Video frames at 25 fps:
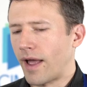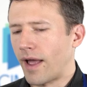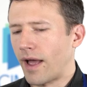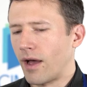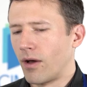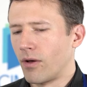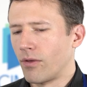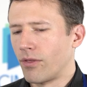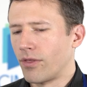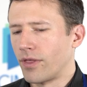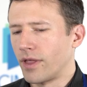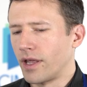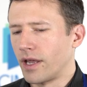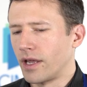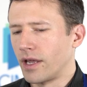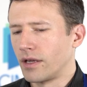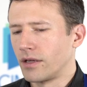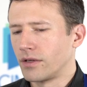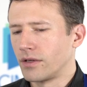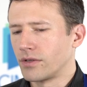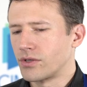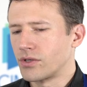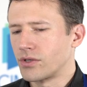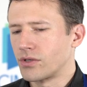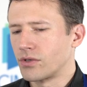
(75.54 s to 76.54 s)
how
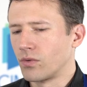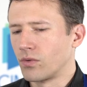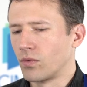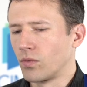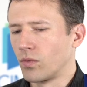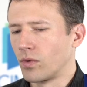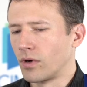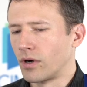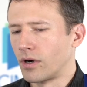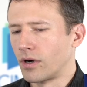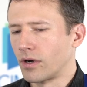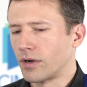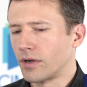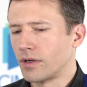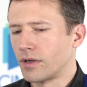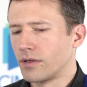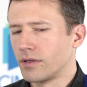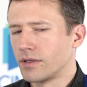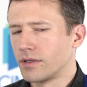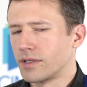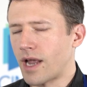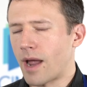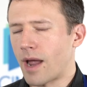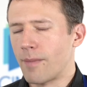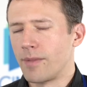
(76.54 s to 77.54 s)
things
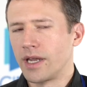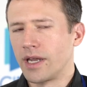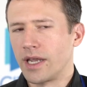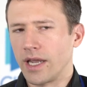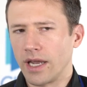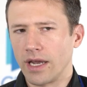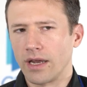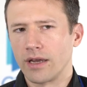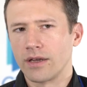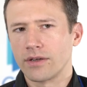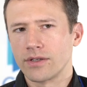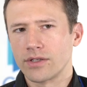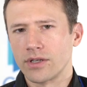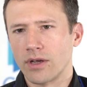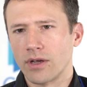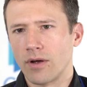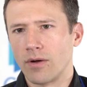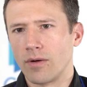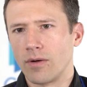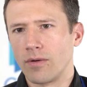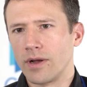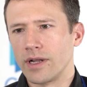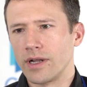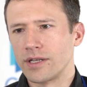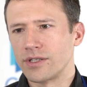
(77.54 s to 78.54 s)
work. See, I'm a geek,
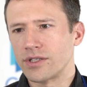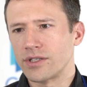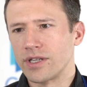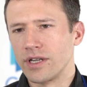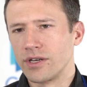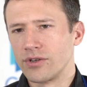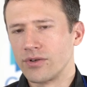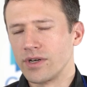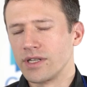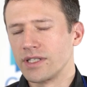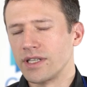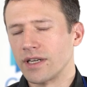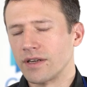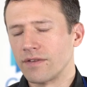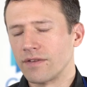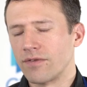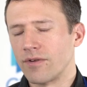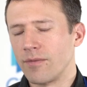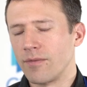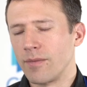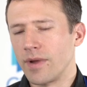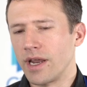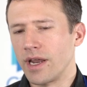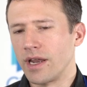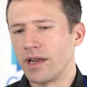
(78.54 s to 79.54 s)
so it's just intrinsic
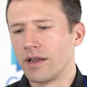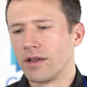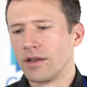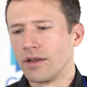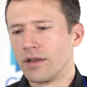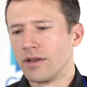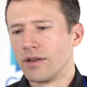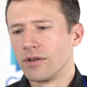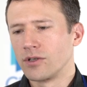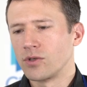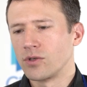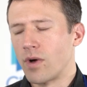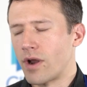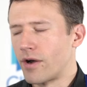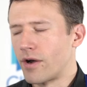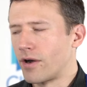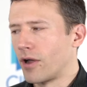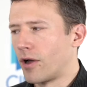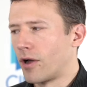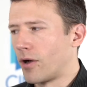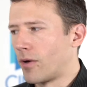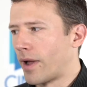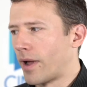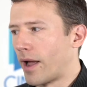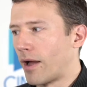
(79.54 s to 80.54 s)
for me to want to
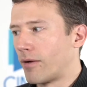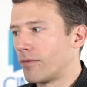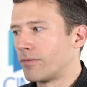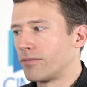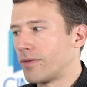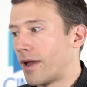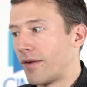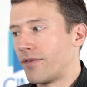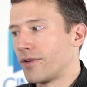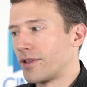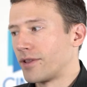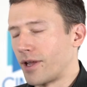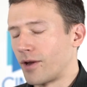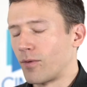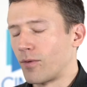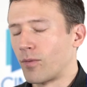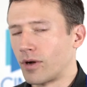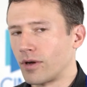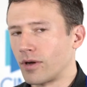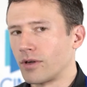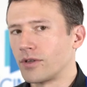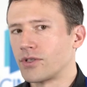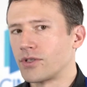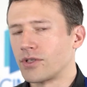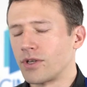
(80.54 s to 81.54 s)
know how everything
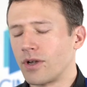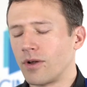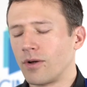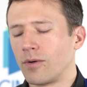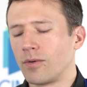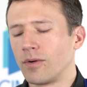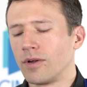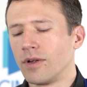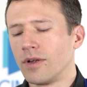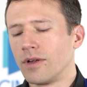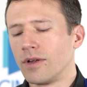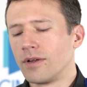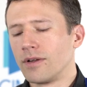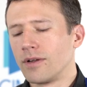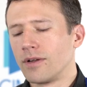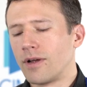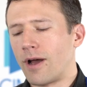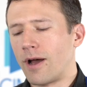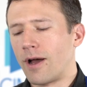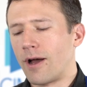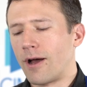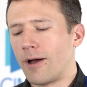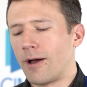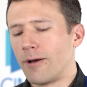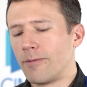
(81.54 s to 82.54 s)
works. So
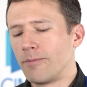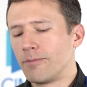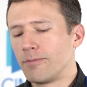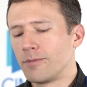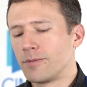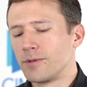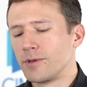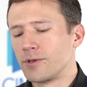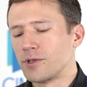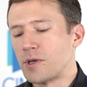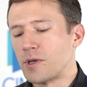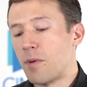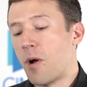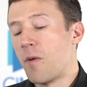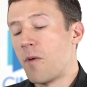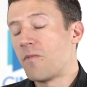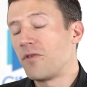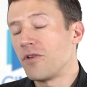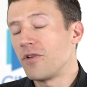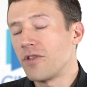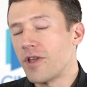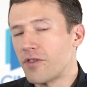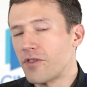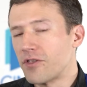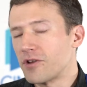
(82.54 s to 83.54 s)
I'm
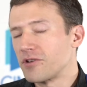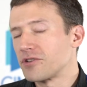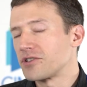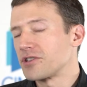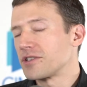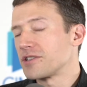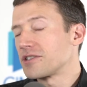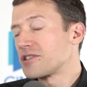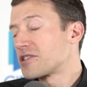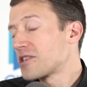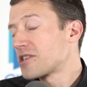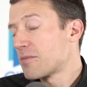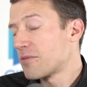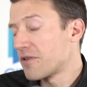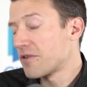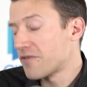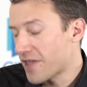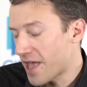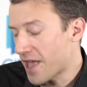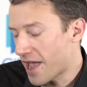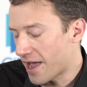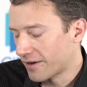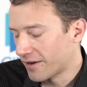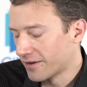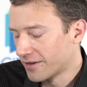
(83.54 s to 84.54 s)
hopeful that there's some of
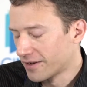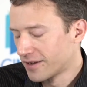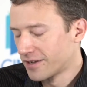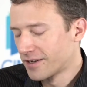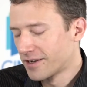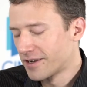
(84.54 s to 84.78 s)
that